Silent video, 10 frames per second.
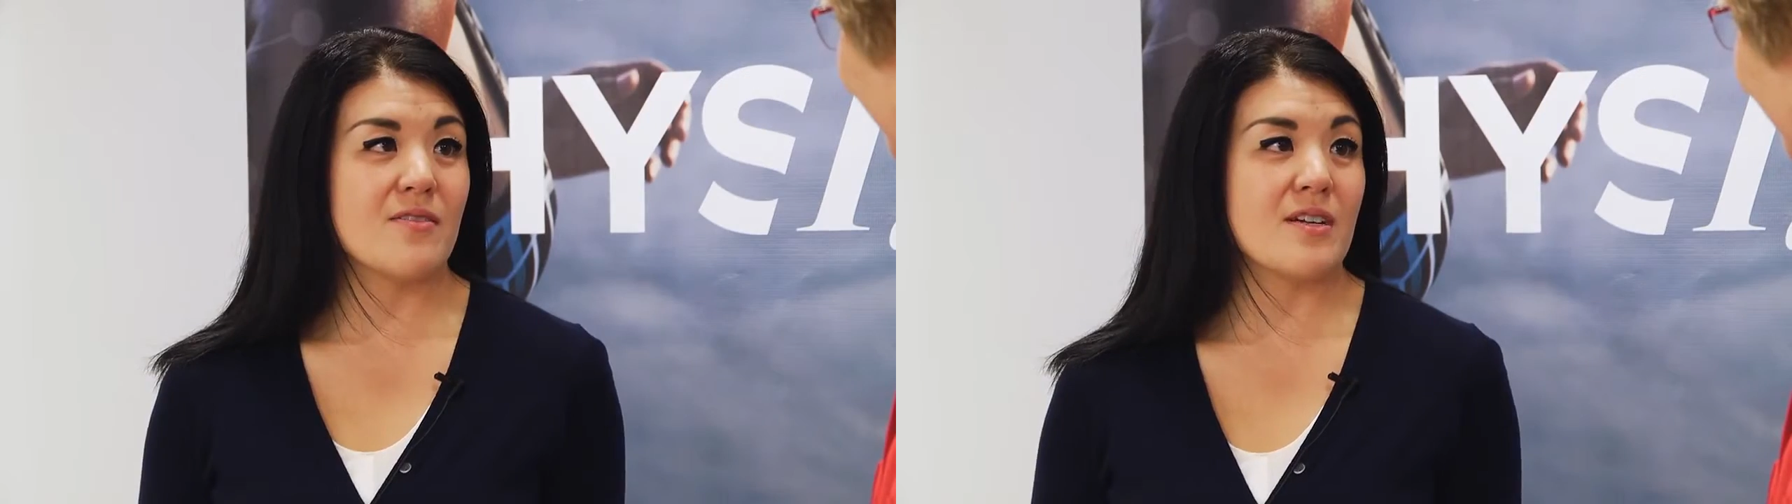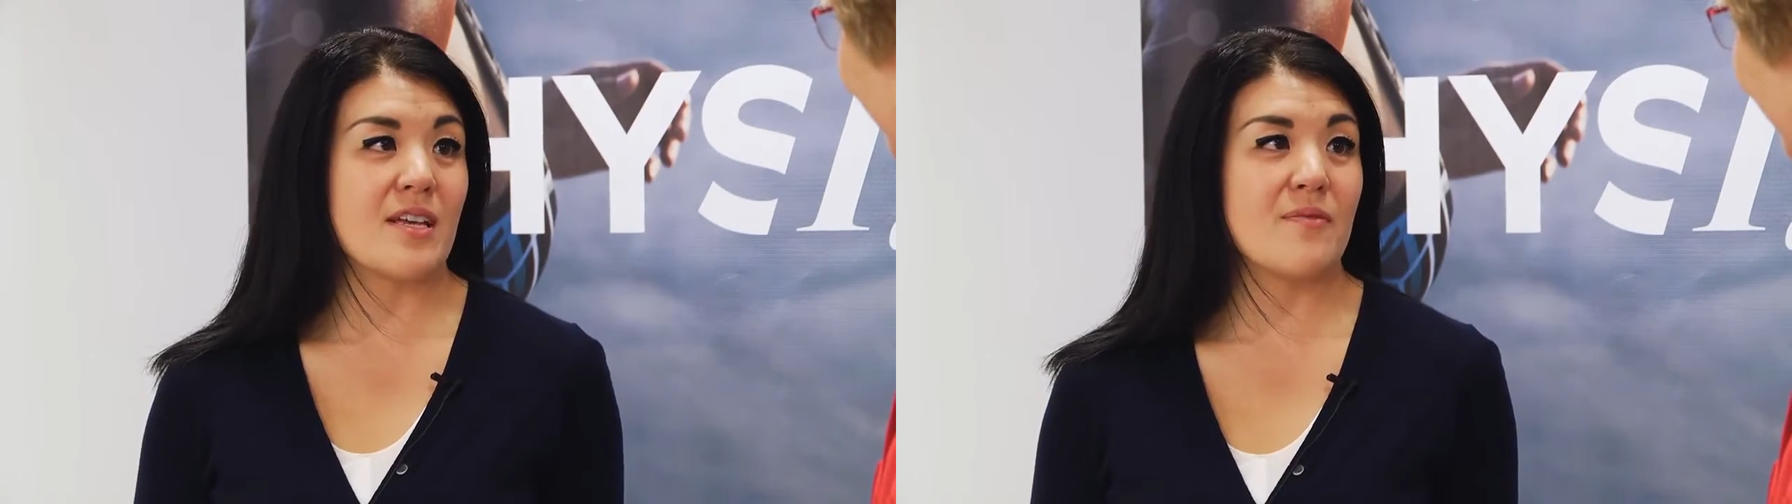
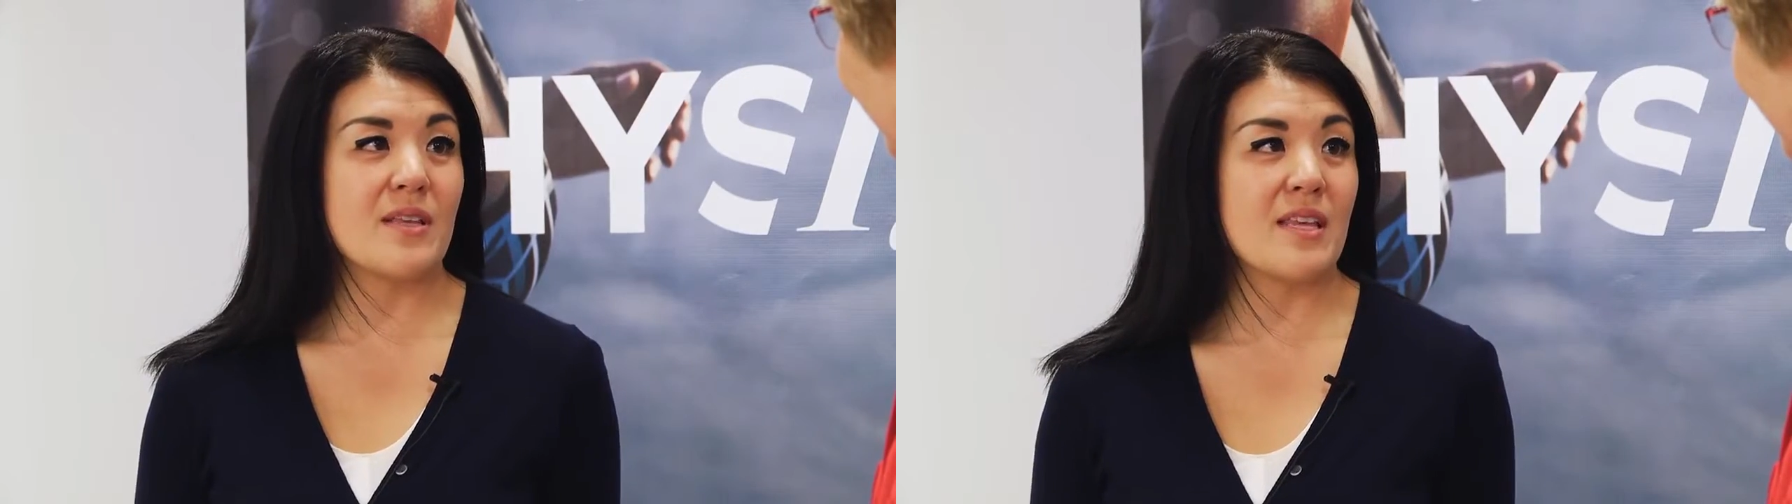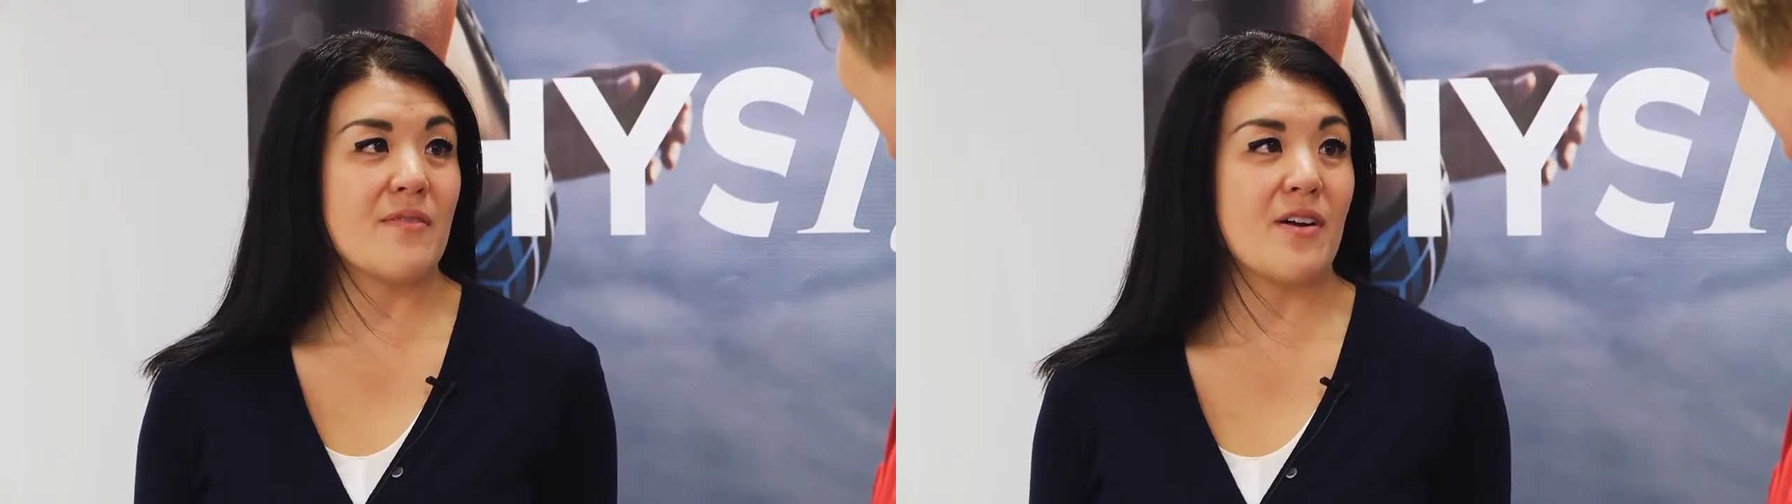or can
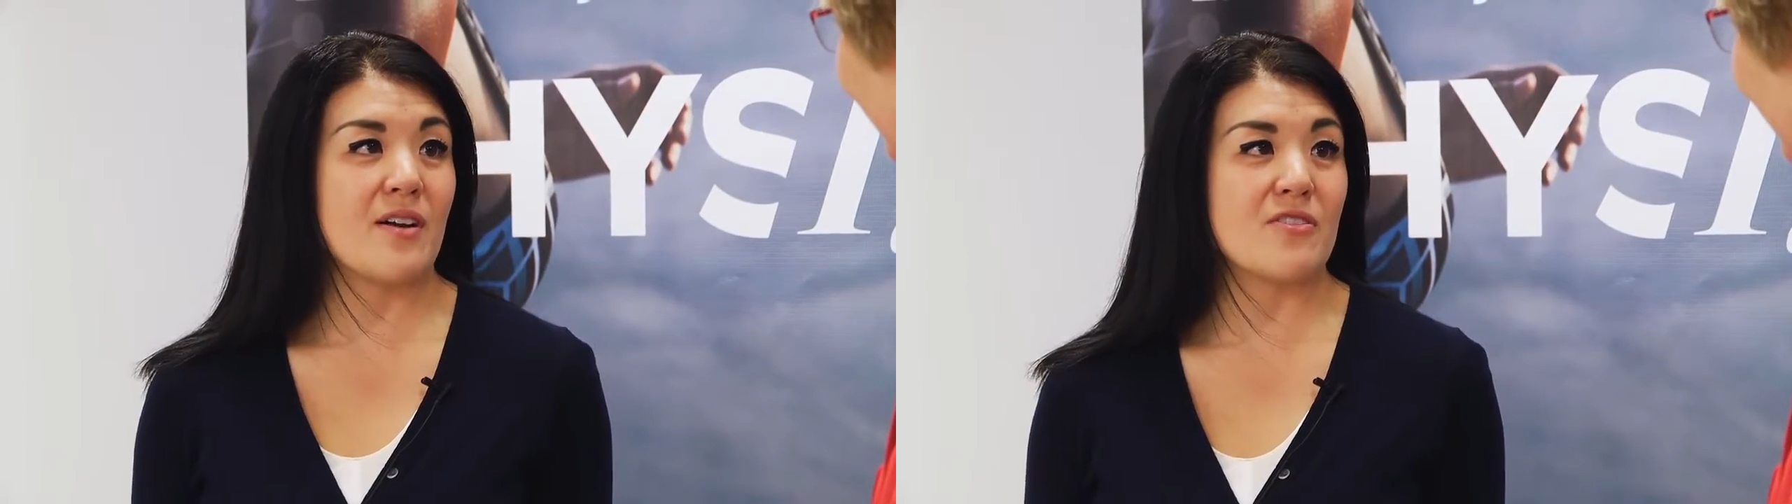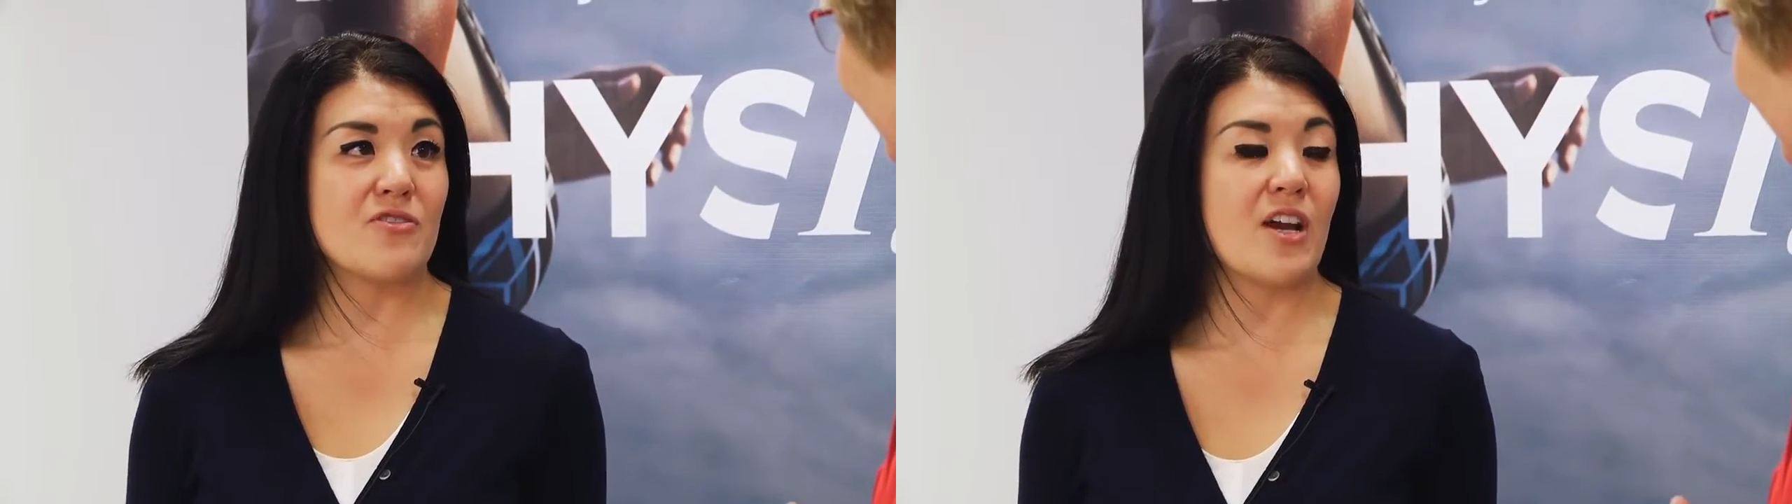we leave it
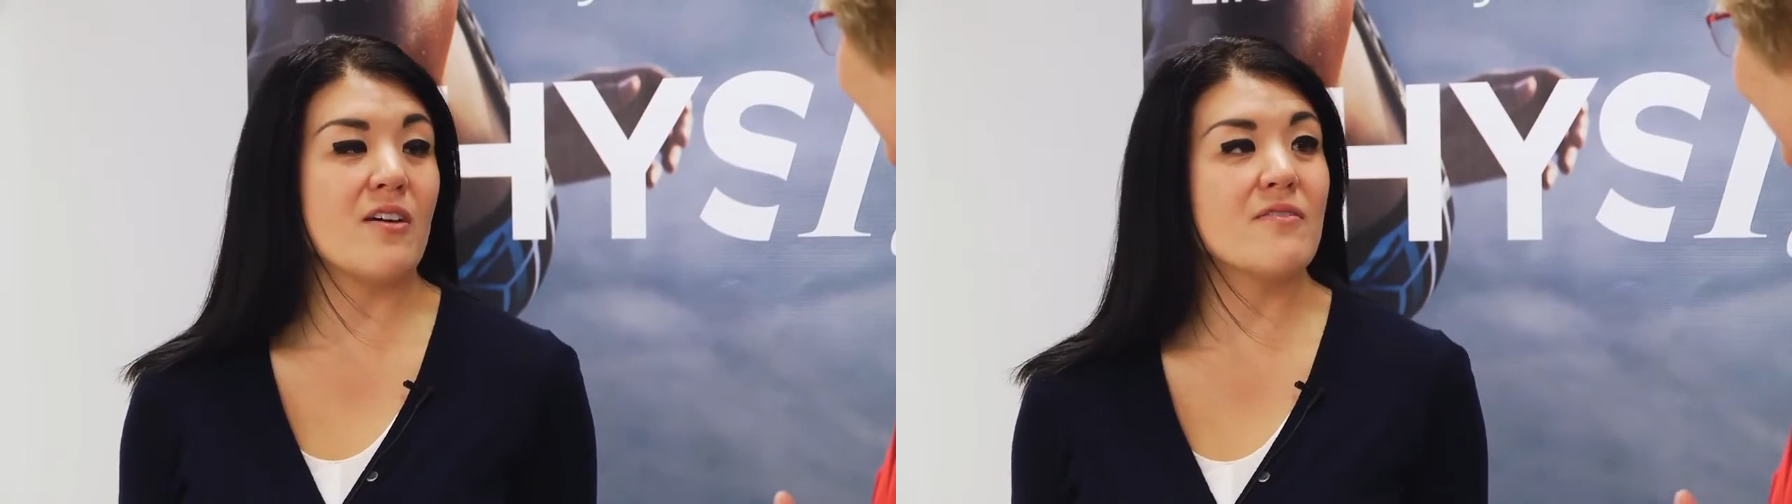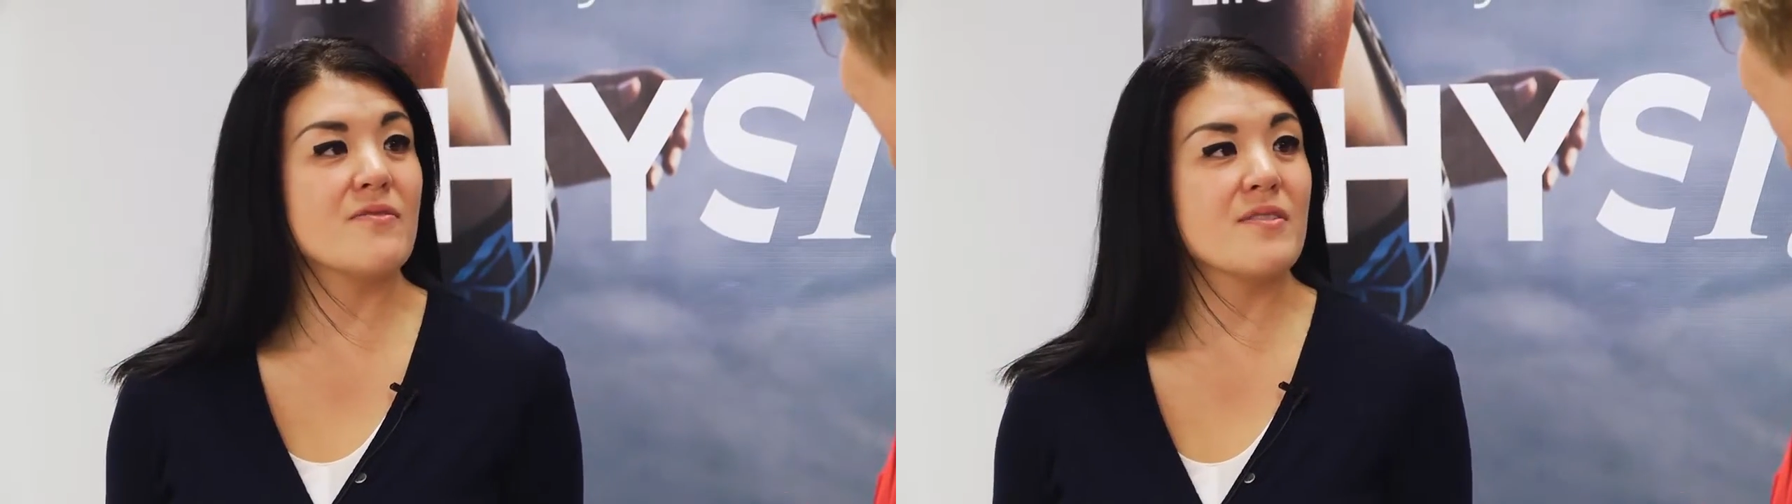on the
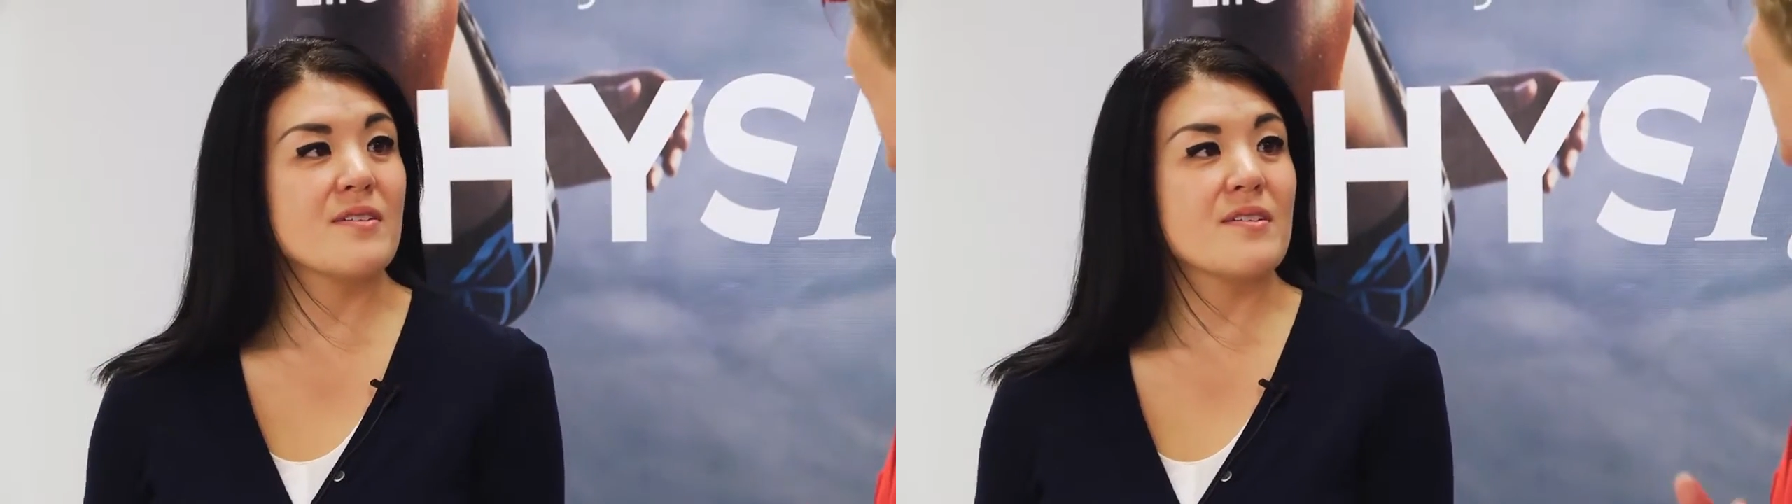shelf?